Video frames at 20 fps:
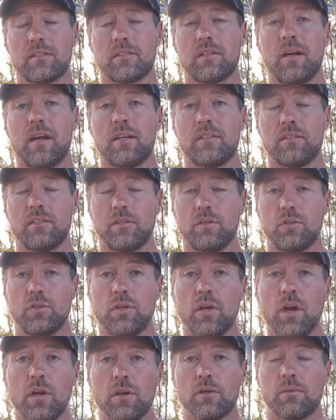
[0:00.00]
anxiety and you
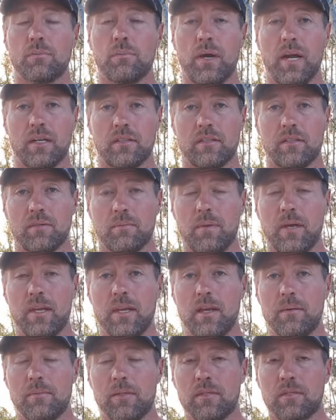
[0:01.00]
don't practice bad
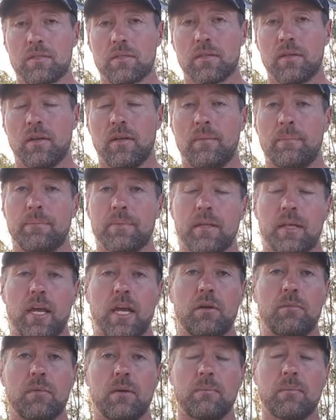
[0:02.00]
habits.
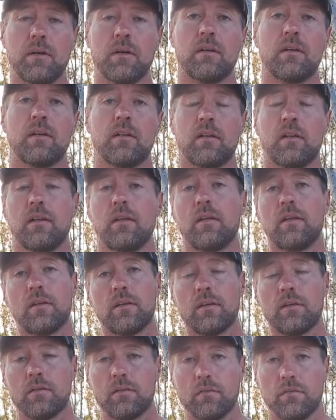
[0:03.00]
And remember,
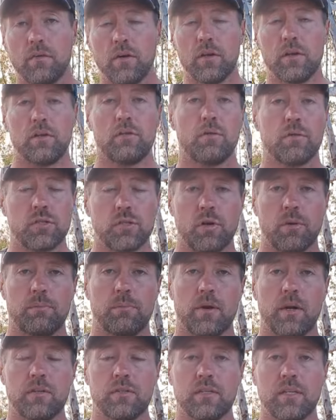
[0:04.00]
follow your shot
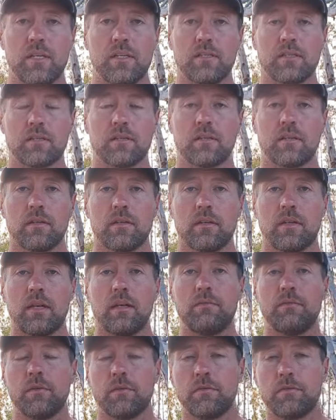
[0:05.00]
process.
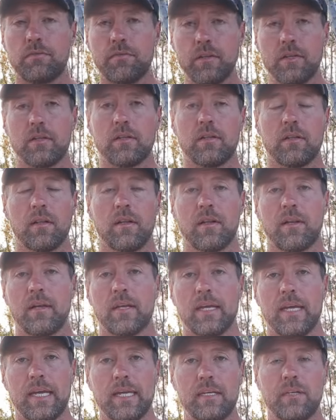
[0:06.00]
If you feel
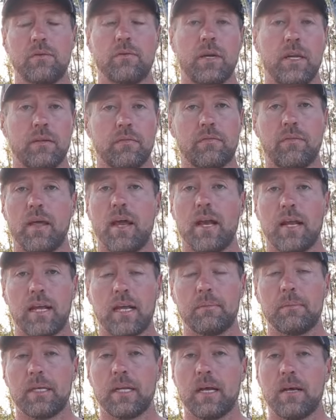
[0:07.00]
any red flag
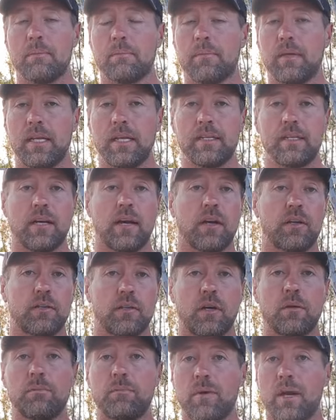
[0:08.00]
coming up, let down.
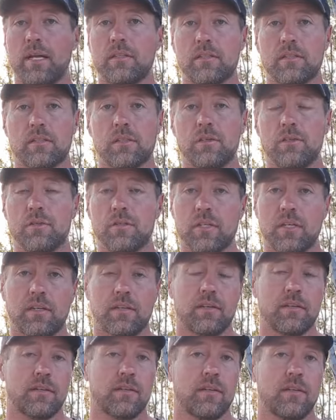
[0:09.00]
Don't practice
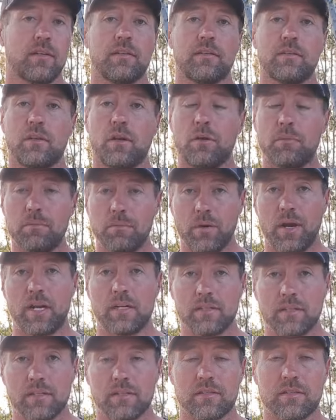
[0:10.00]
losing. Don't
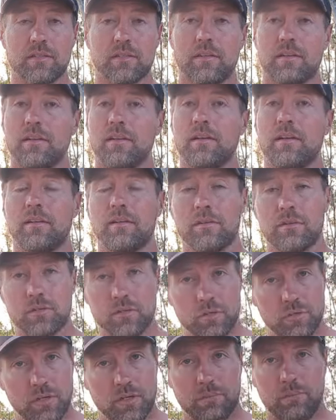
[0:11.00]
practice
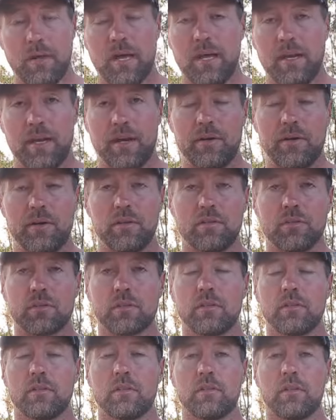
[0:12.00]
shooting bad
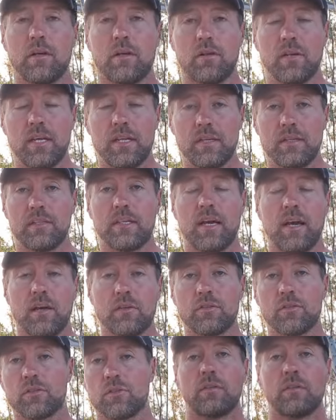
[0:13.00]
arrows. You know, let it
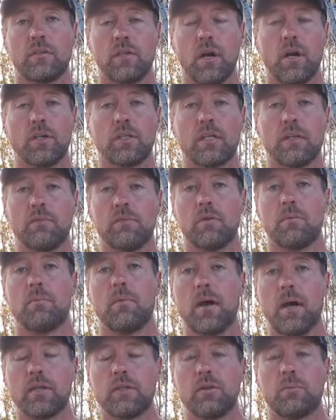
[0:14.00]
down. Don't give your
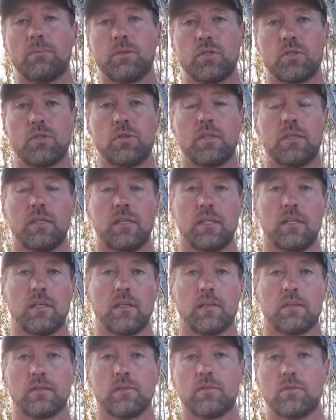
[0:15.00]
mind opportunity
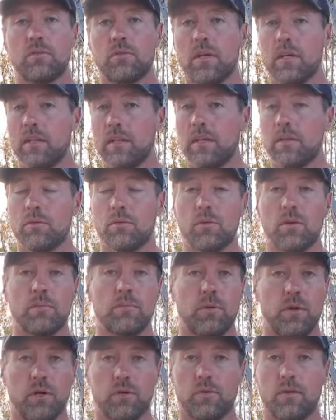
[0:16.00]
to run that auto
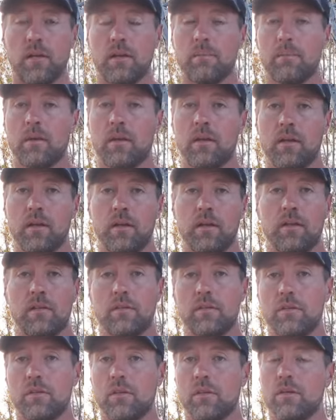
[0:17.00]
program.
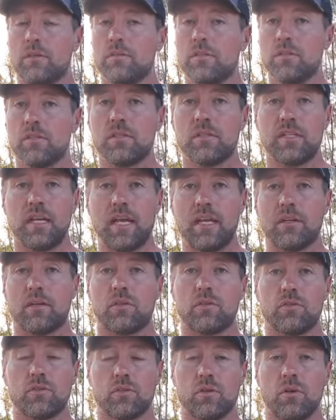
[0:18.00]
You know, just stay in
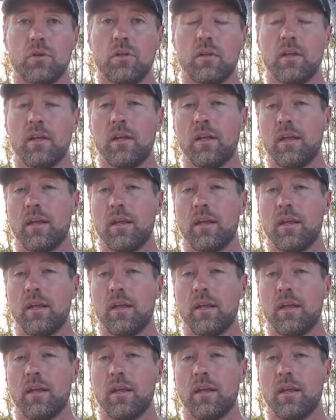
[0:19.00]
control.